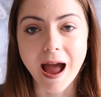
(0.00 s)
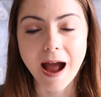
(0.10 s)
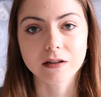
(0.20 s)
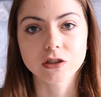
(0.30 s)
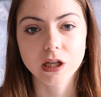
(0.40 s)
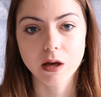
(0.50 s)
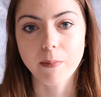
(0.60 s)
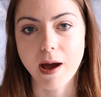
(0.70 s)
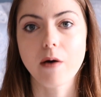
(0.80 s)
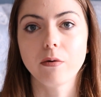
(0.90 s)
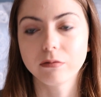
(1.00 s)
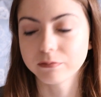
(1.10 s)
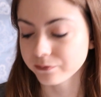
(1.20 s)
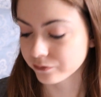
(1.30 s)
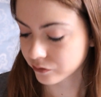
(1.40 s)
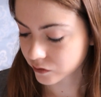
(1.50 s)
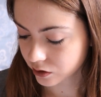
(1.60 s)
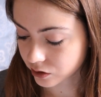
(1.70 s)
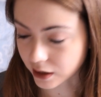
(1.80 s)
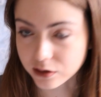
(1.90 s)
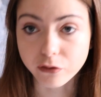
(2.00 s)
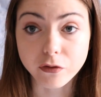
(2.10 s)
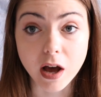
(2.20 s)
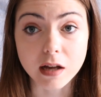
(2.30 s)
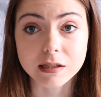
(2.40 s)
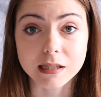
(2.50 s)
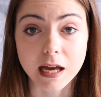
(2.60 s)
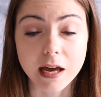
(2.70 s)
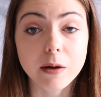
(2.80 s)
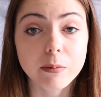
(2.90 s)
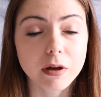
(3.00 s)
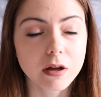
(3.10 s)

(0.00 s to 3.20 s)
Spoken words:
actually about? So that's your first tip.